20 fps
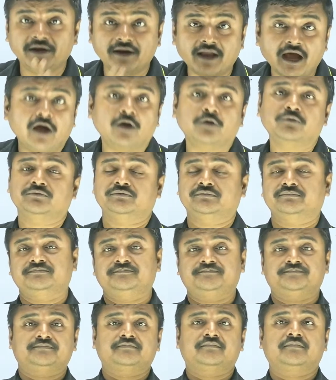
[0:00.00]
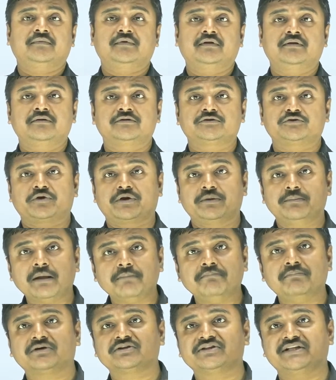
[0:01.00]
noun. So
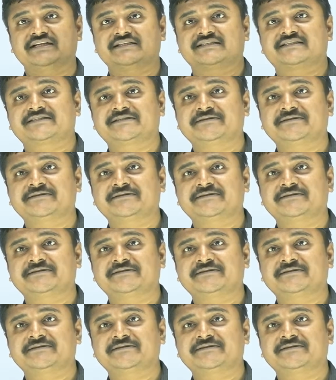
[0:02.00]
remember this.